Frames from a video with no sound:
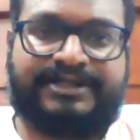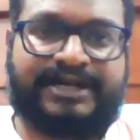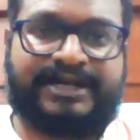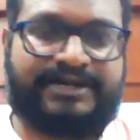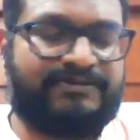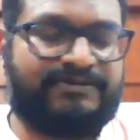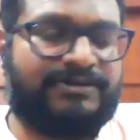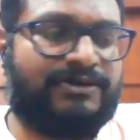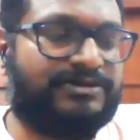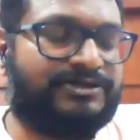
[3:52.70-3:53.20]

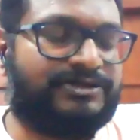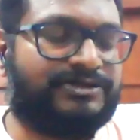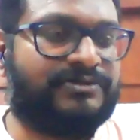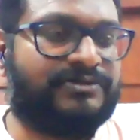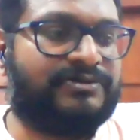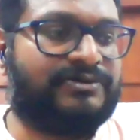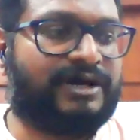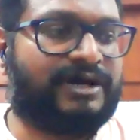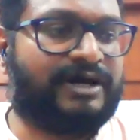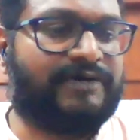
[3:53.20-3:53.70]
that will
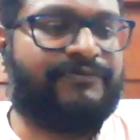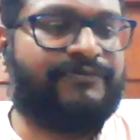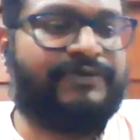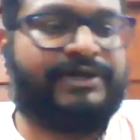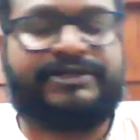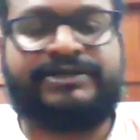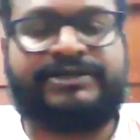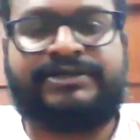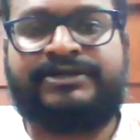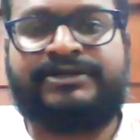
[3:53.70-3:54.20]
also
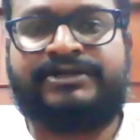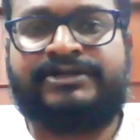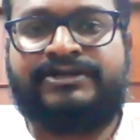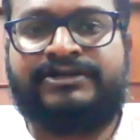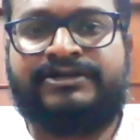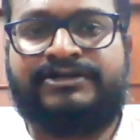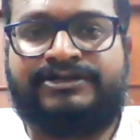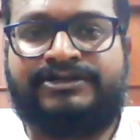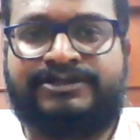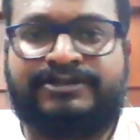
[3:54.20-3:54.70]
affect.
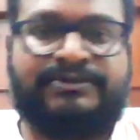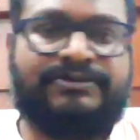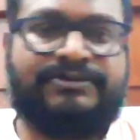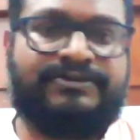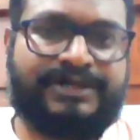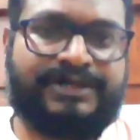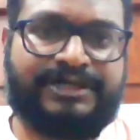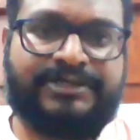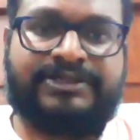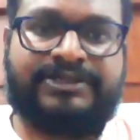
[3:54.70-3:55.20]

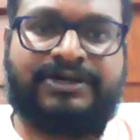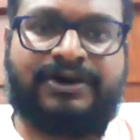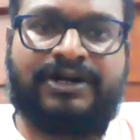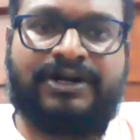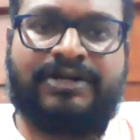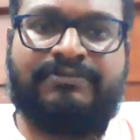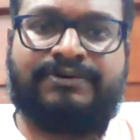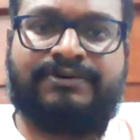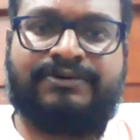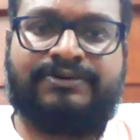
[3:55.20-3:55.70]
So it's
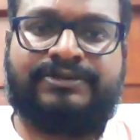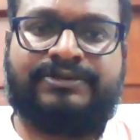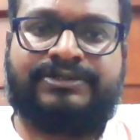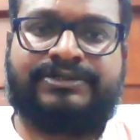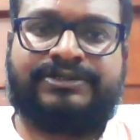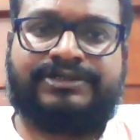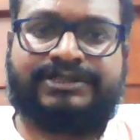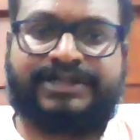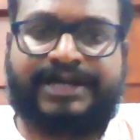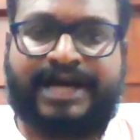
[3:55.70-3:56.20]
all about
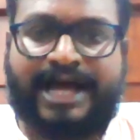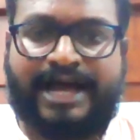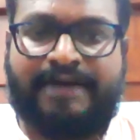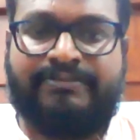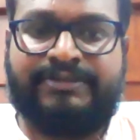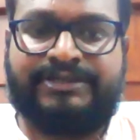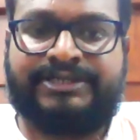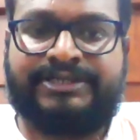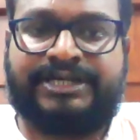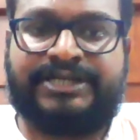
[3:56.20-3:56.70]
the
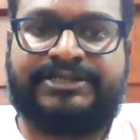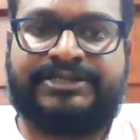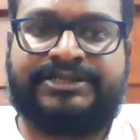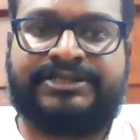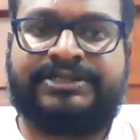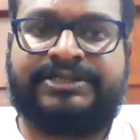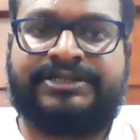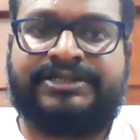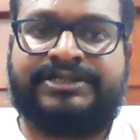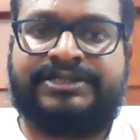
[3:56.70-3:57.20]
habitat,
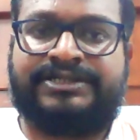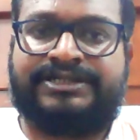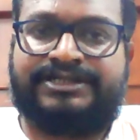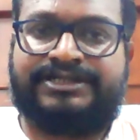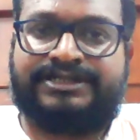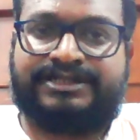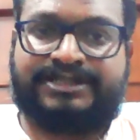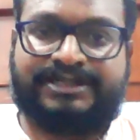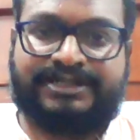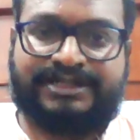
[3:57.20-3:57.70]

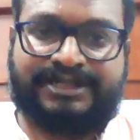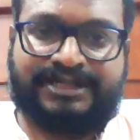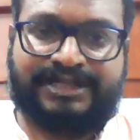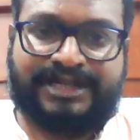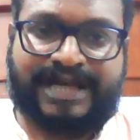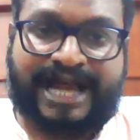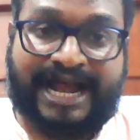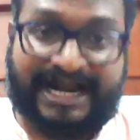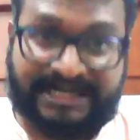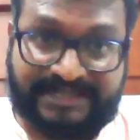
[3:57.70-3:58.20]

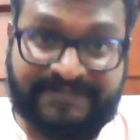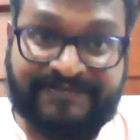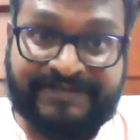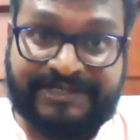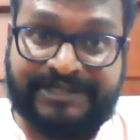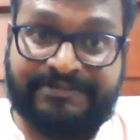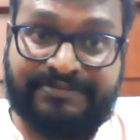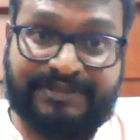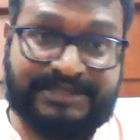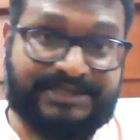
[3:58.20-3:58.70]
the
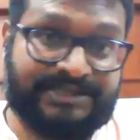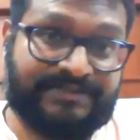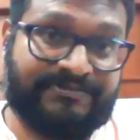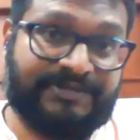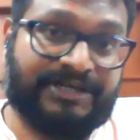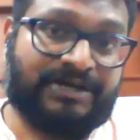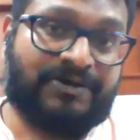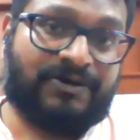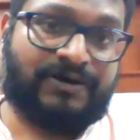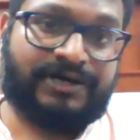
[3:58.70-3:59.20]
activity budget.
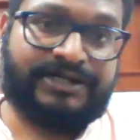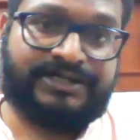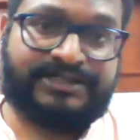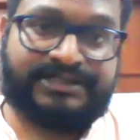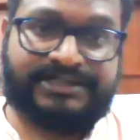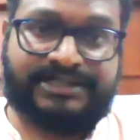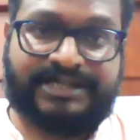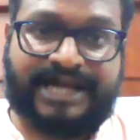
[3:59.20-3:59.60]
We call it